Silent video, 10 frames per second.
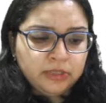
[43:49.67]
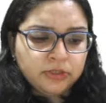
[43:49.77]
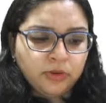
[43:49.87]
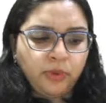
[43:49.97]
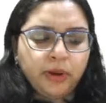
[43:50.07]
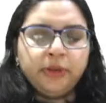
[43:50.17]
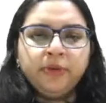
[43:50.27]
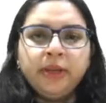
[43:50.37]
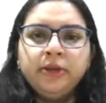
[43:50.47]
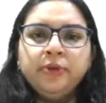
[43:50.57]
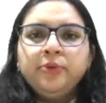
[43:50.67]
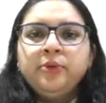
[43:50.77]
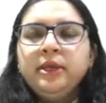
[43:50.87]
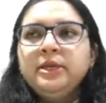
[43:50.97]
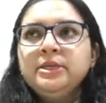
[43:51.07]
So what you can
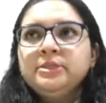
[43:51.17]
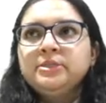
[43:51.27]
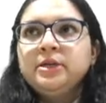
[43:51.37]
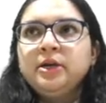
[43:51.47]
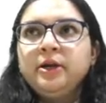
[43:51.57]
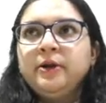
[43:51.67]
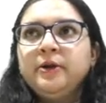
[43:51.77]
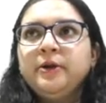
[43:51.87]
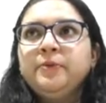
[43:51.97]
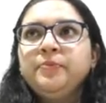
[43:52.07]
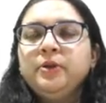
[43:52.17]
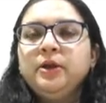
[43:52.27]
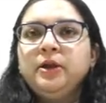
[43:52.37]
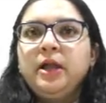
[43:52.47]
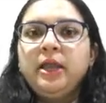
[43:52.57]
do is, uh, uh,